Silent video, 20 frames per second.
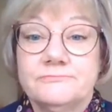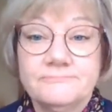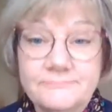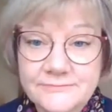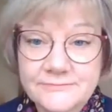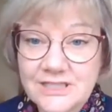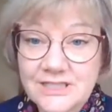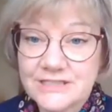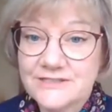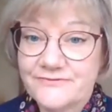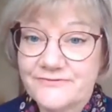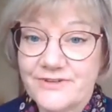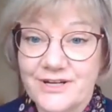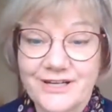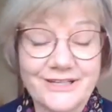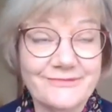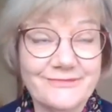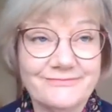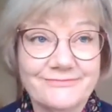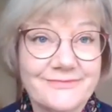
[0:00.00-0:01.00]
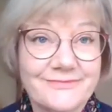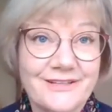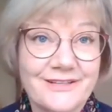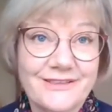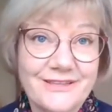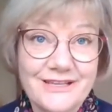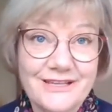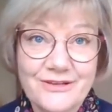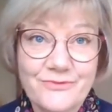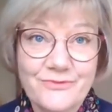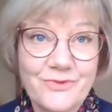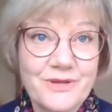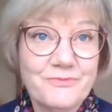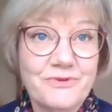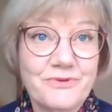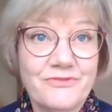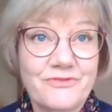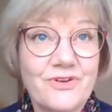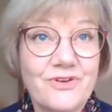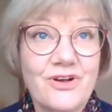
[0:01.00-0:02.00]
That's fine. I think we
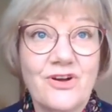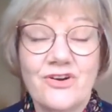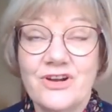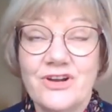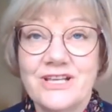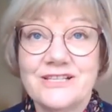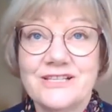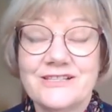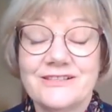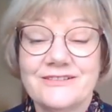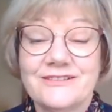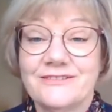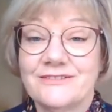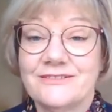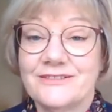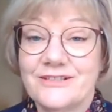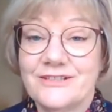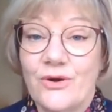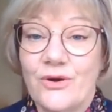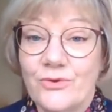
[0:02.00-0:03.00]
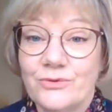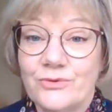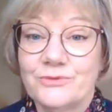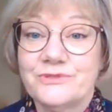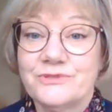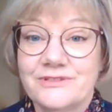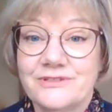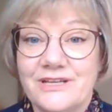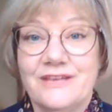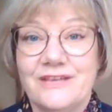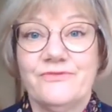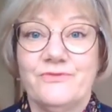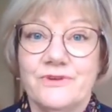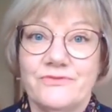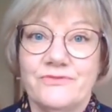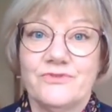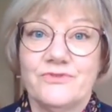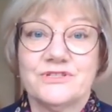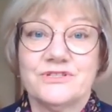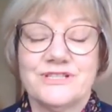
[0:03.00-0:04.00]
prefer it cold if we've
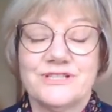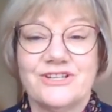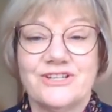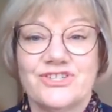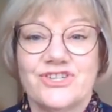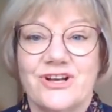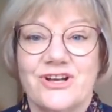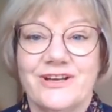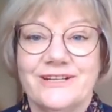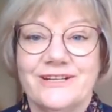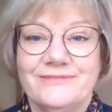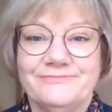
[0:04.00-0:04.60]
got sunshine.